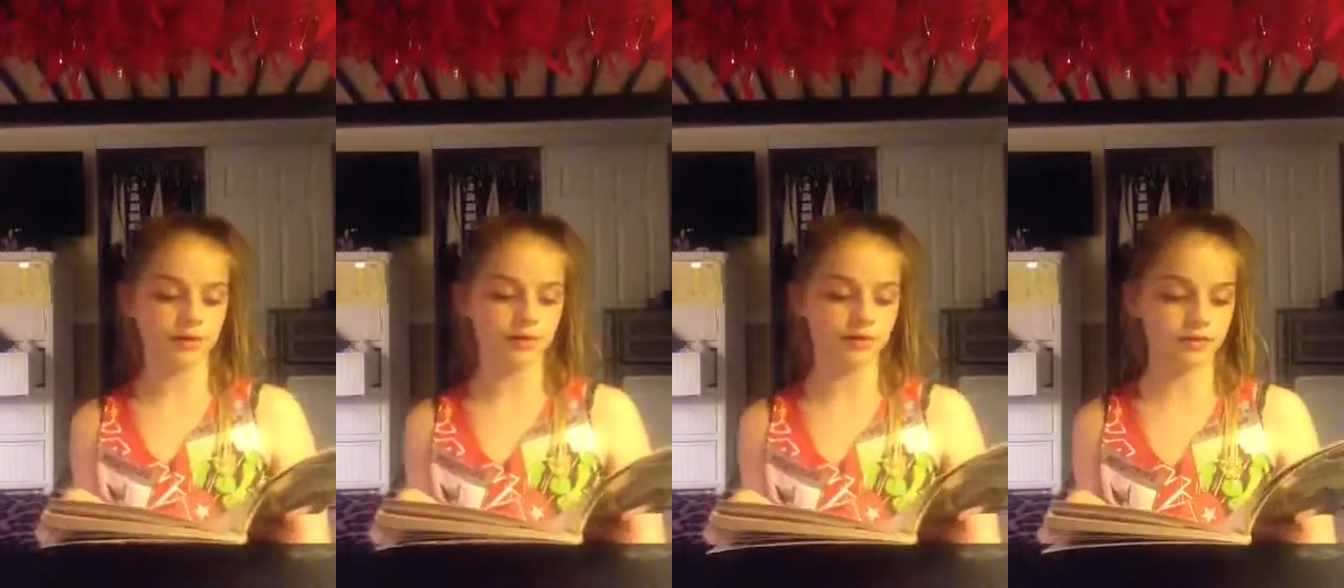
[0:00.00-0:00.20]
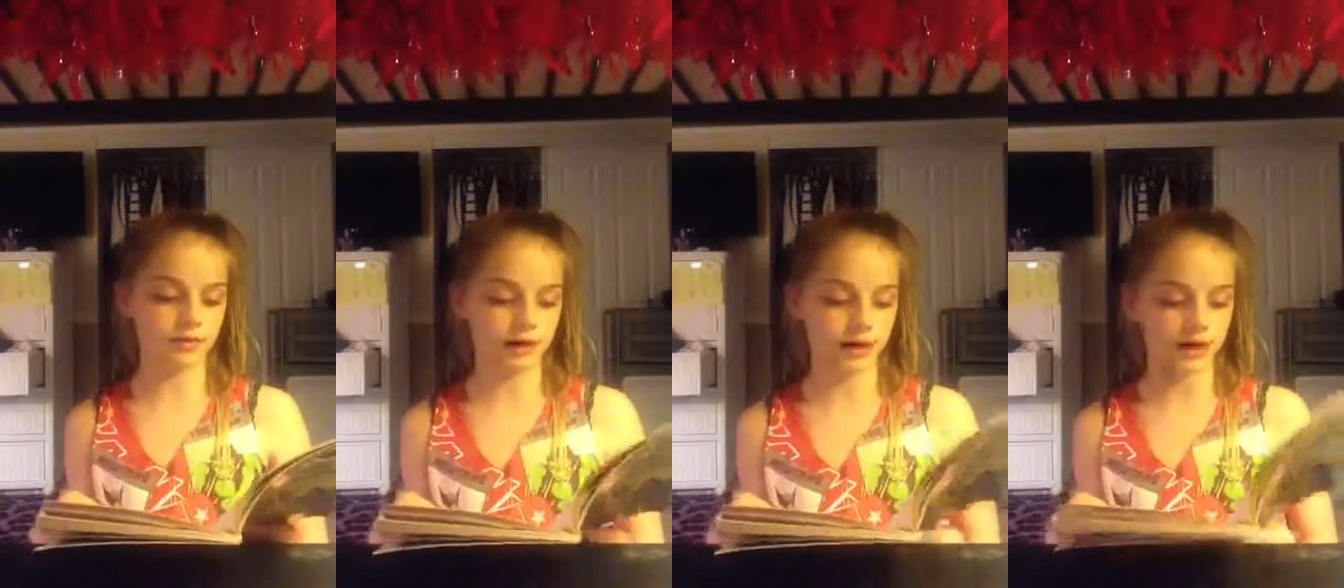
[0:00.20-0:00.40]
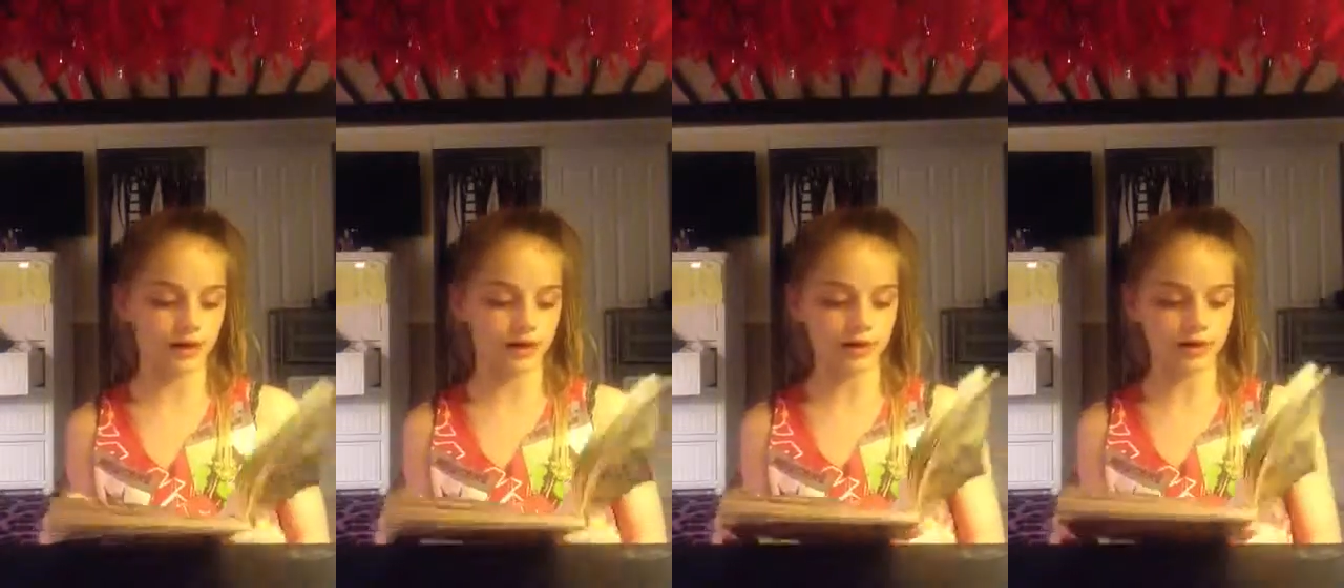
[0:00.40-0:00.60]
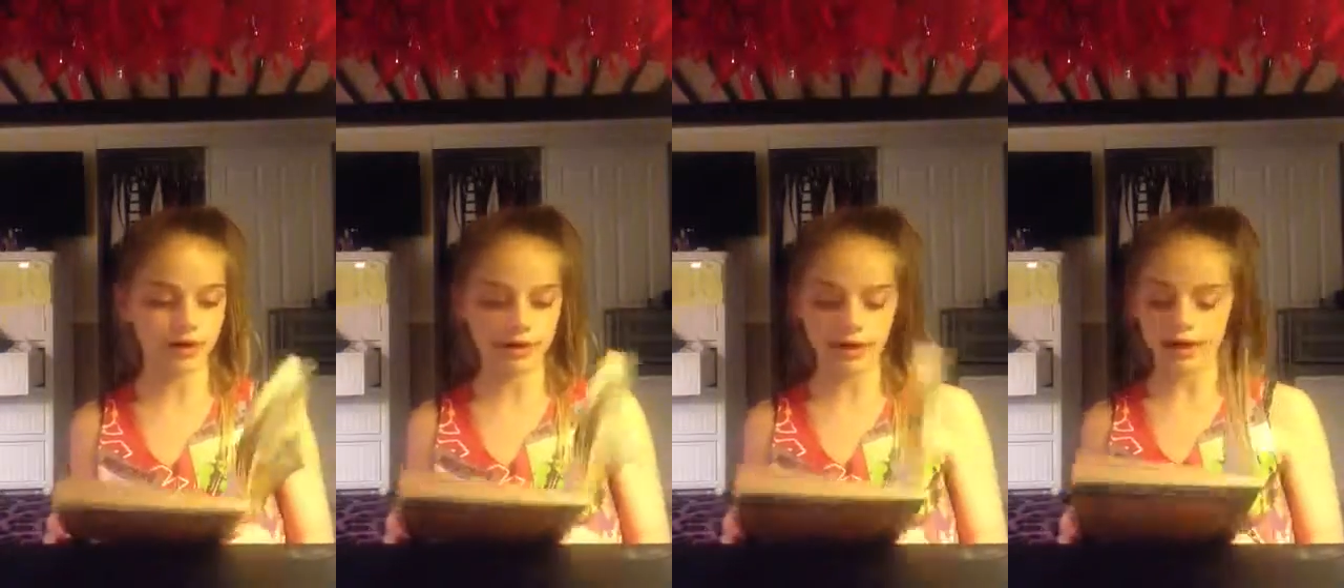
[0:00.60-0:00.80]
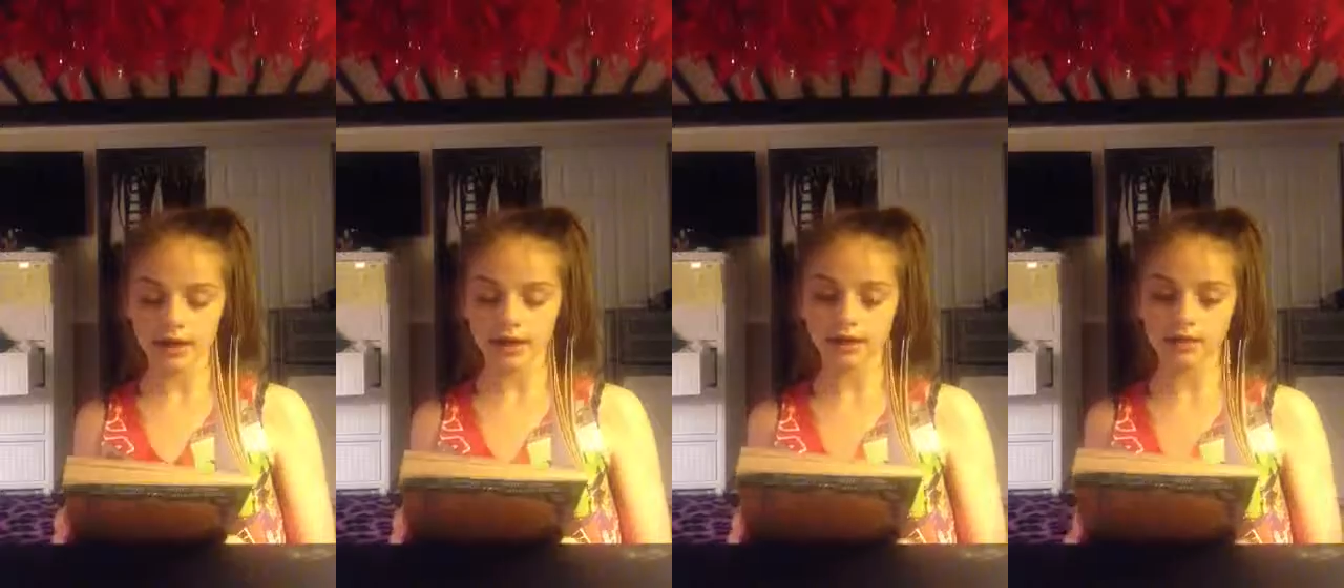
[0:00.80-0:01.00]
ladder
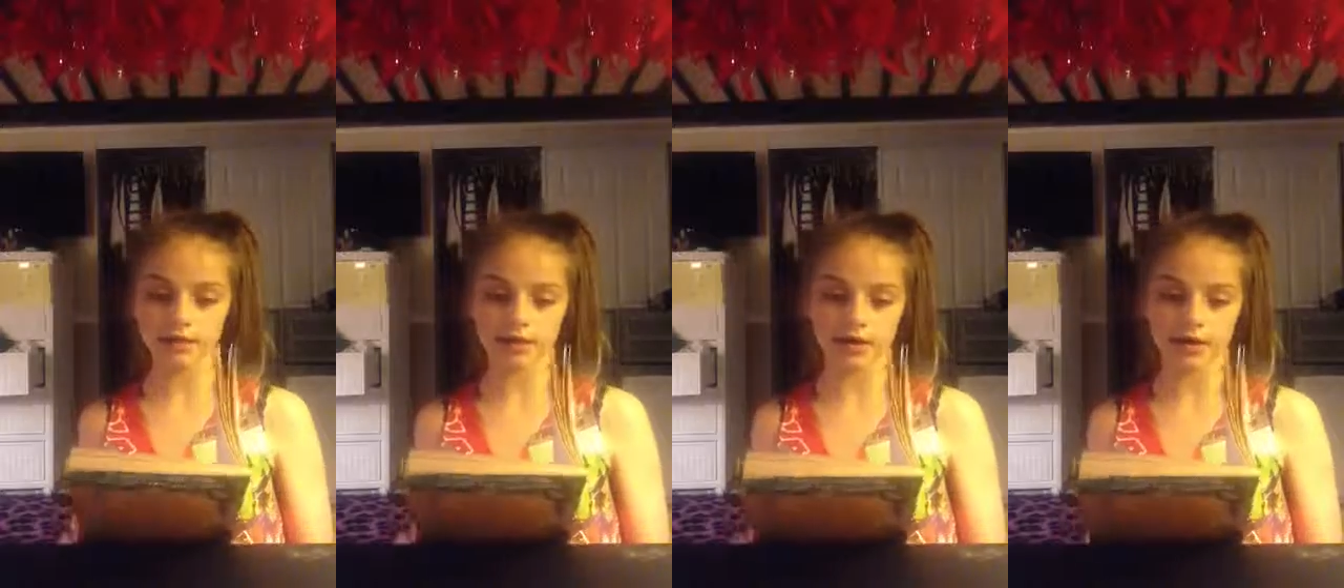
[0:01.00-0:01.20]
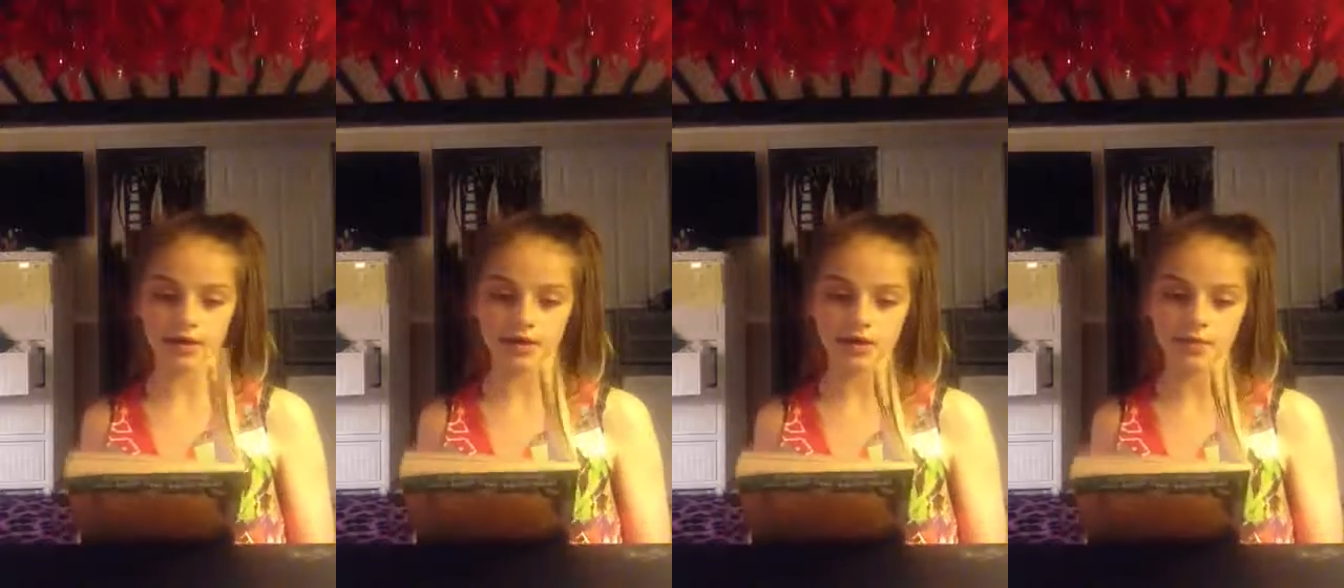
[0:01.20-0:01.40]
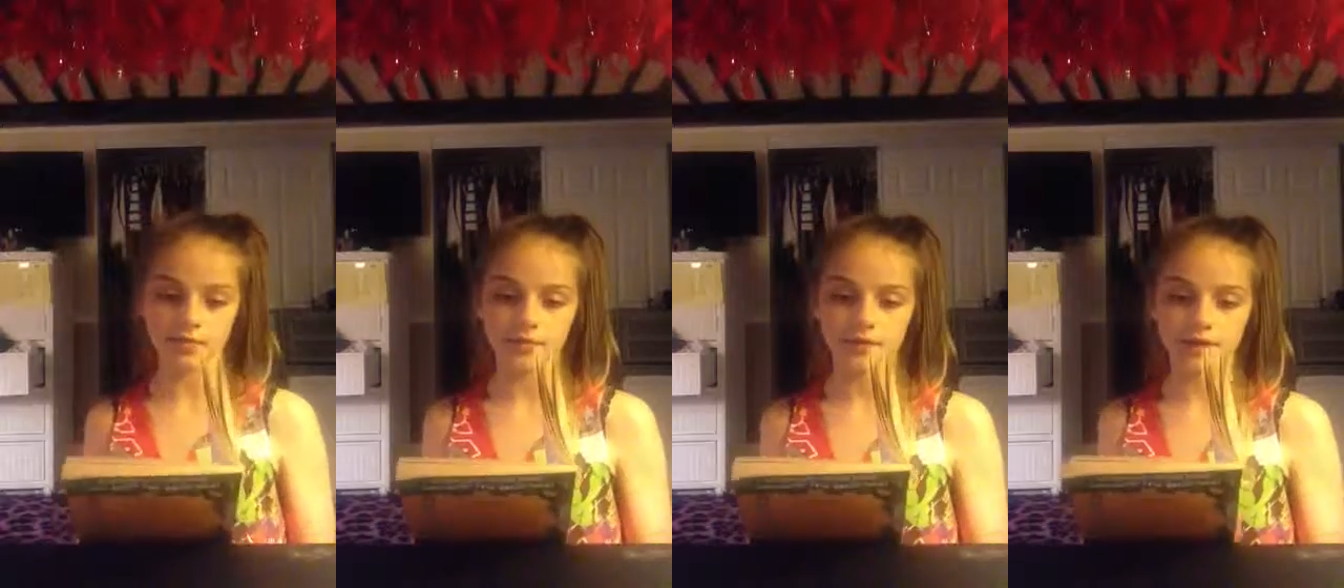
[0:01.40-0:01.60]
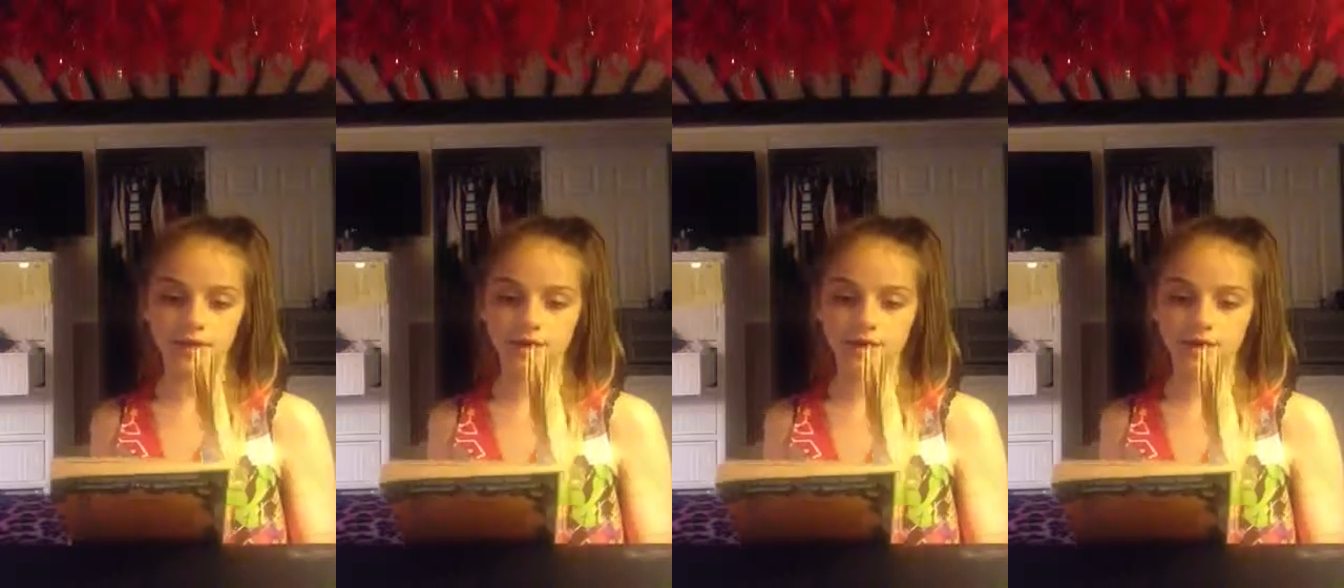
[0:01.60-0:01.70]
and climbed up.